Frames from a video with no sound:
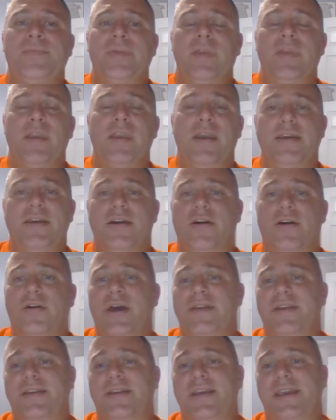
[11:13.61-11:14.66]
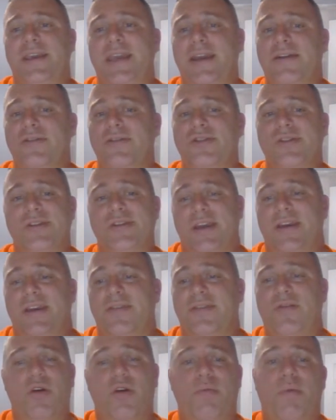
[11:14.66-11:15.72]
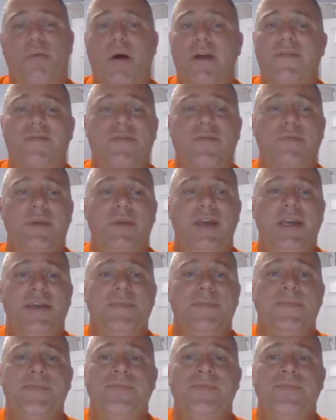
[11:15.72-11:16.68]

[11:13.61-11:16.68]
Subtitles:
You know, I think the kicker's just like a total punt for me.